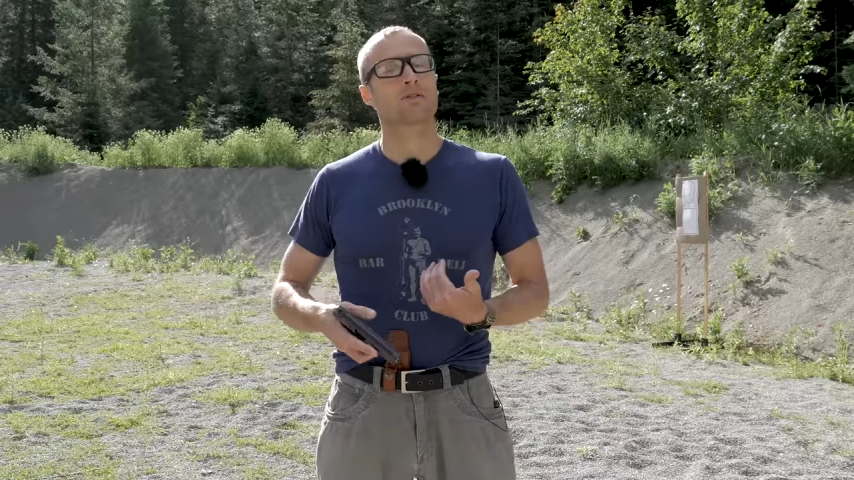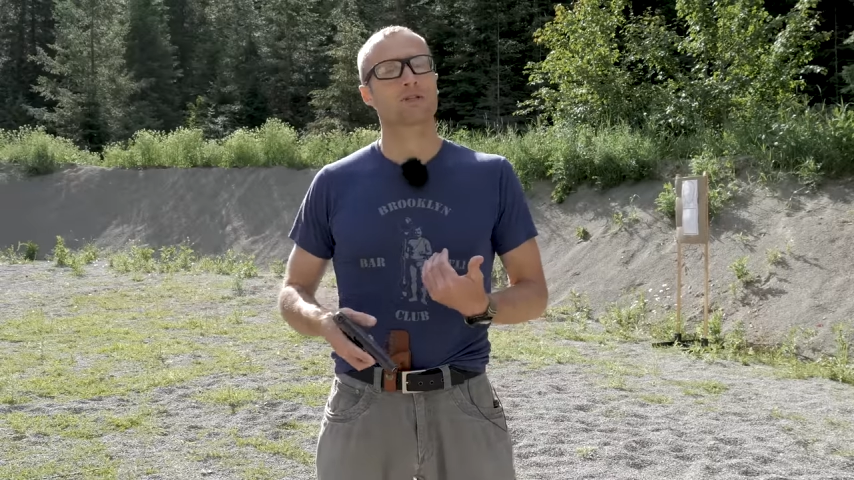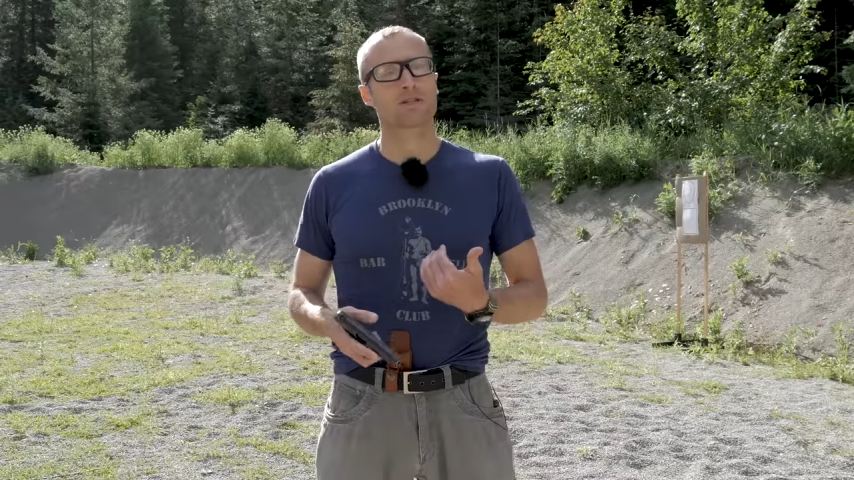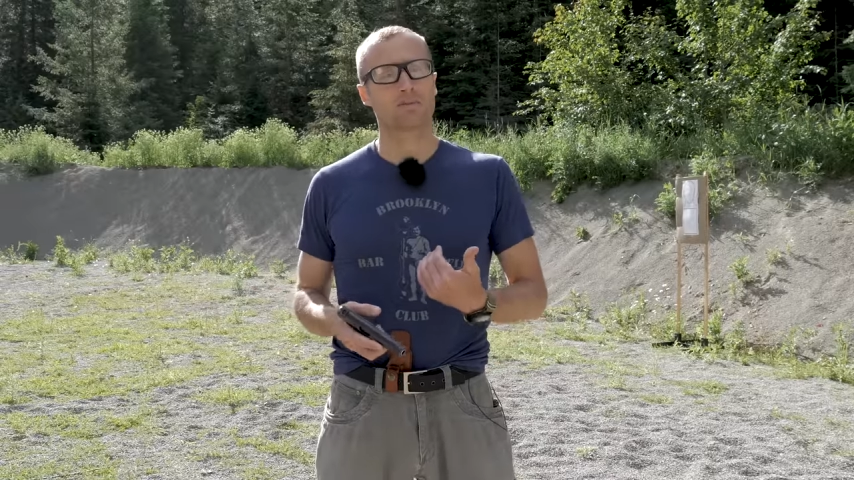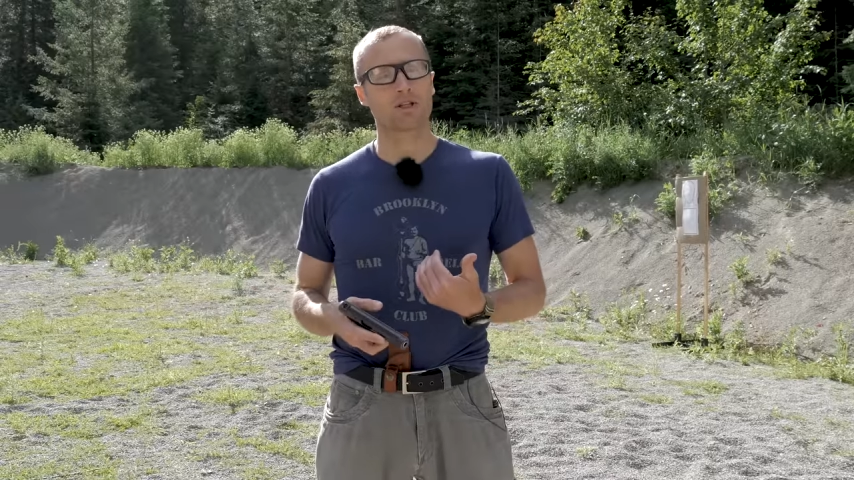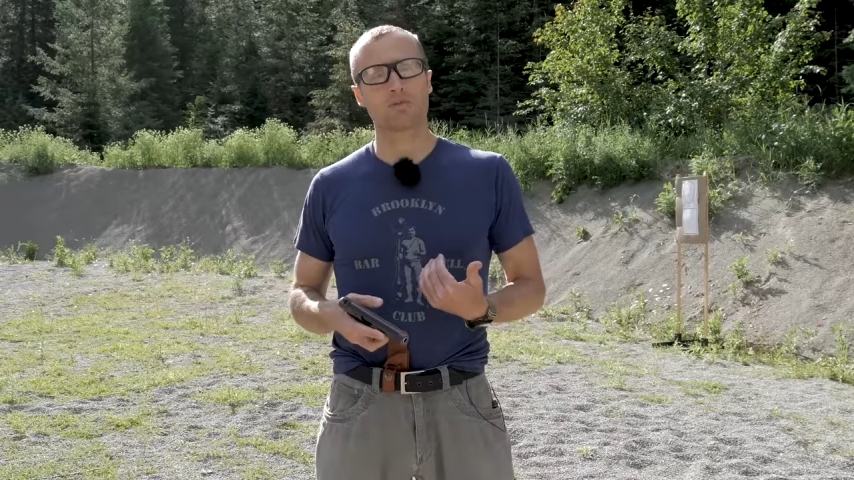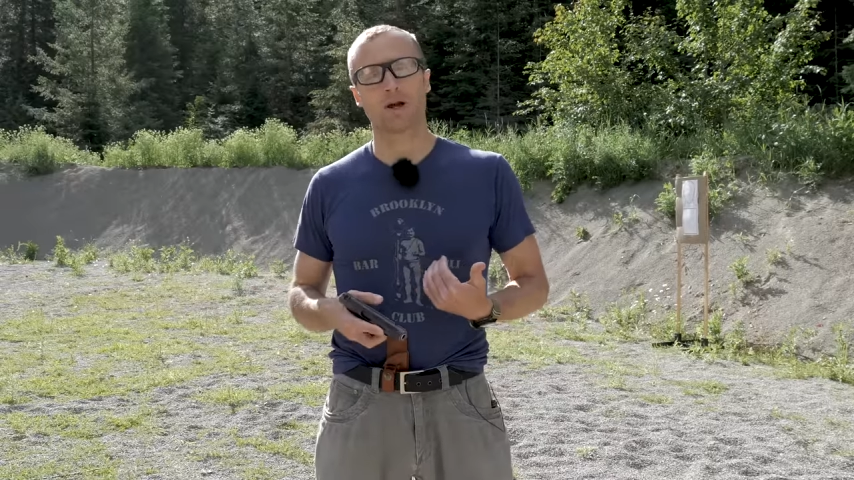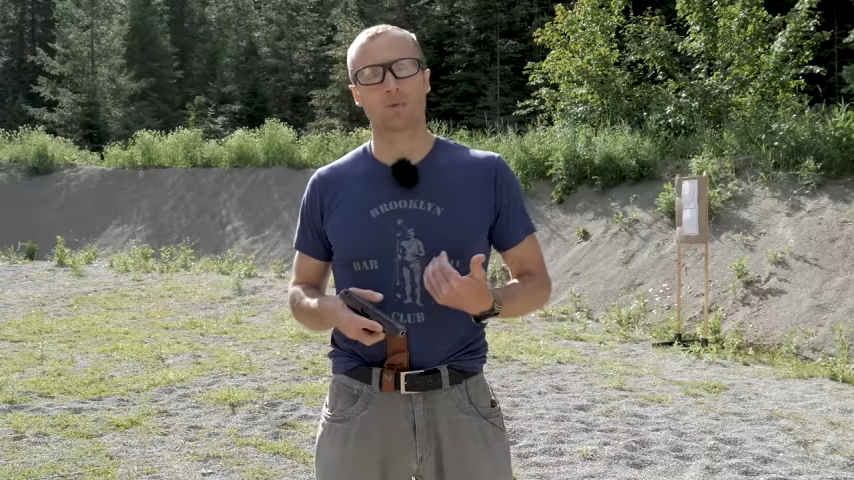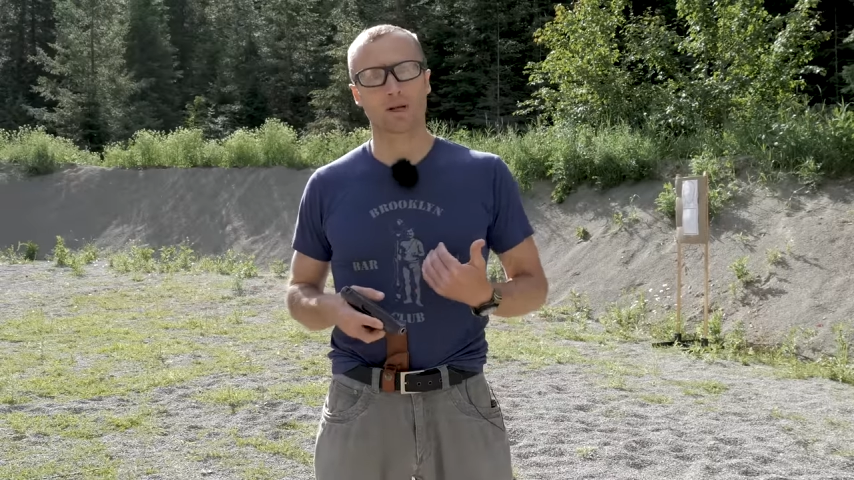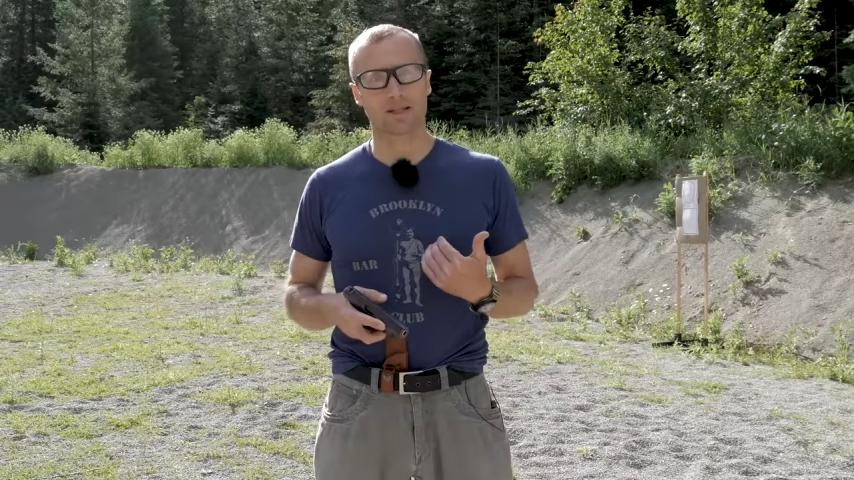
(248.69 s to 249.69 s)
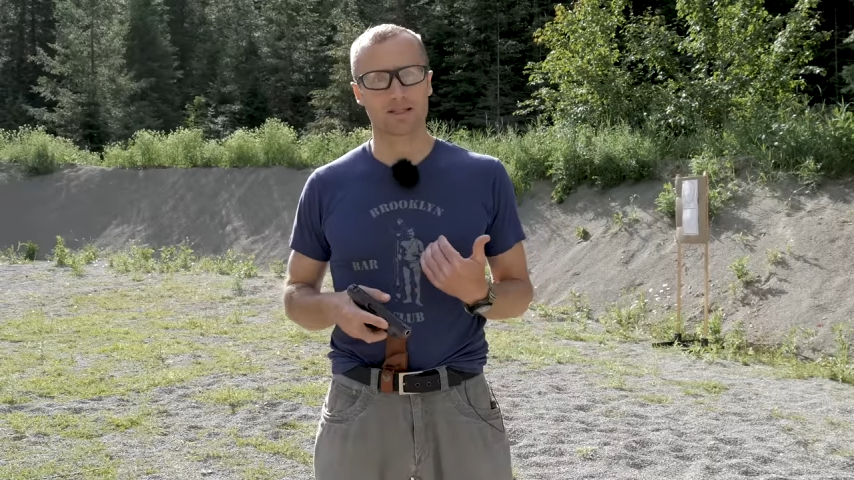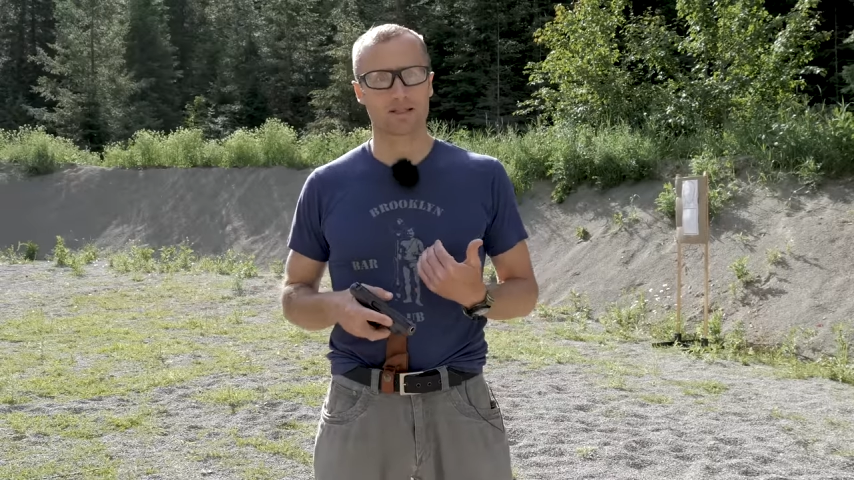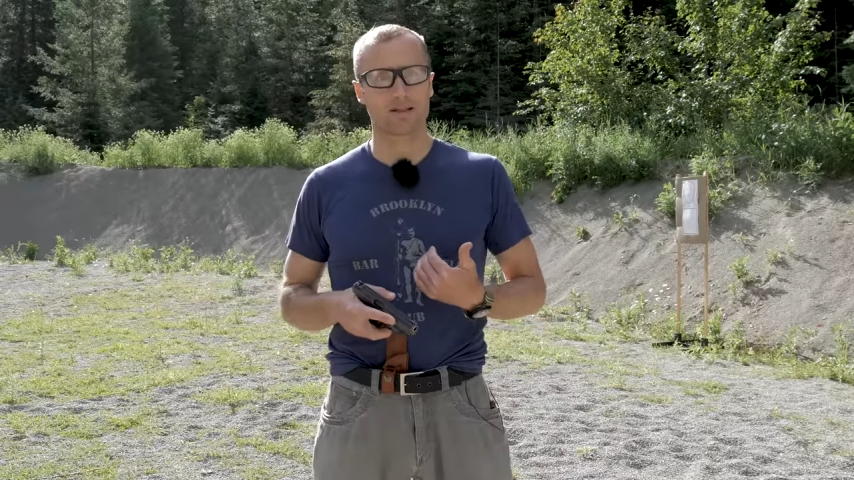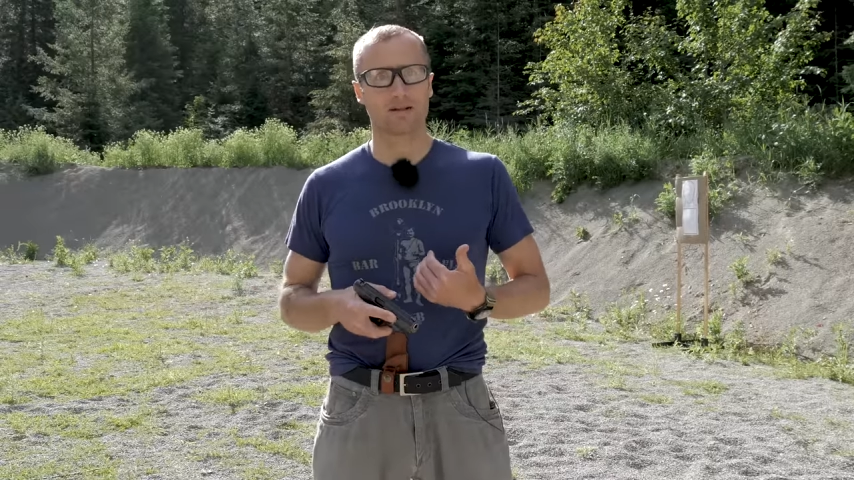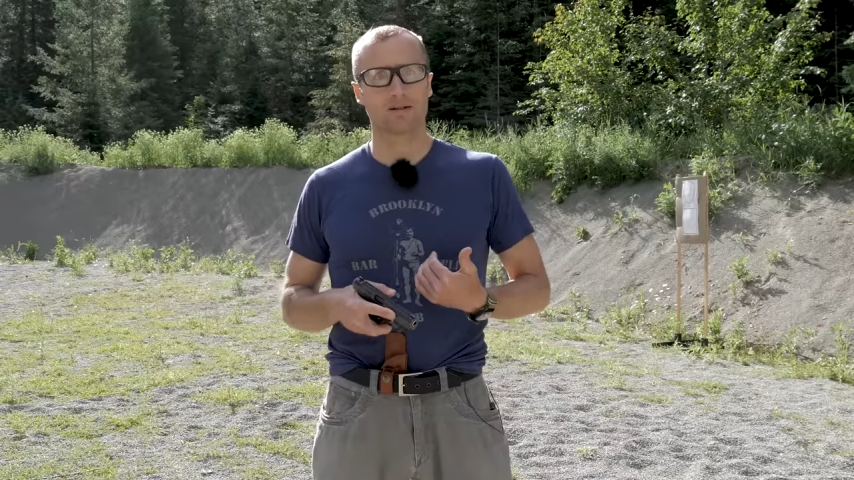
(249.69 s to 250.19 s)
something you might want to
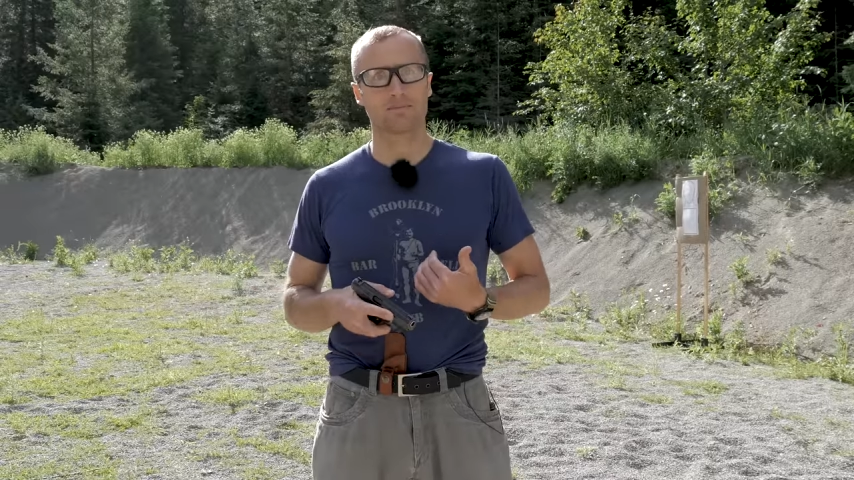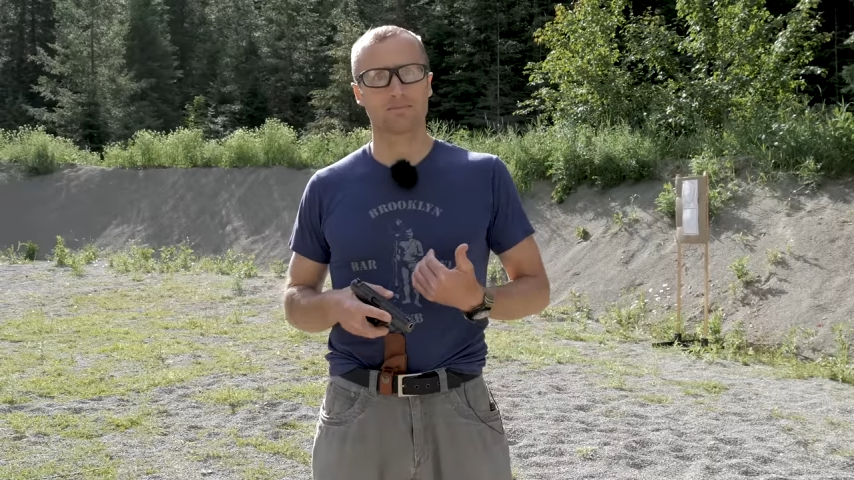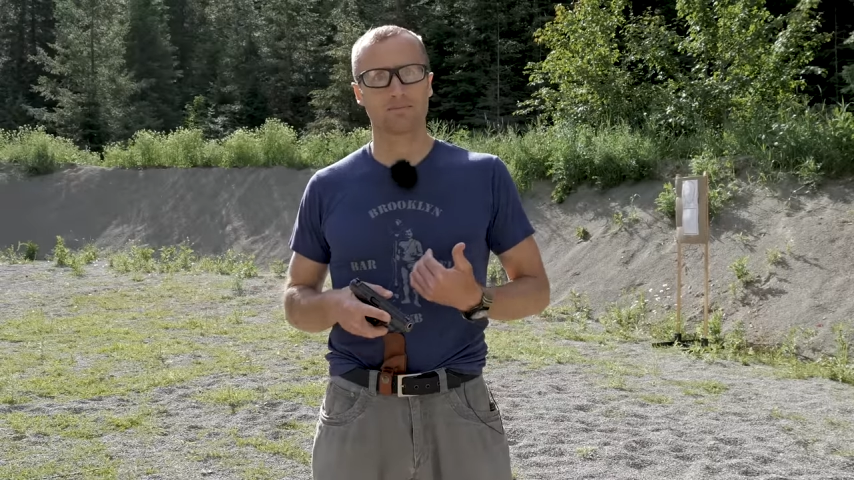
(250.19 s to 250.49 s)
consider.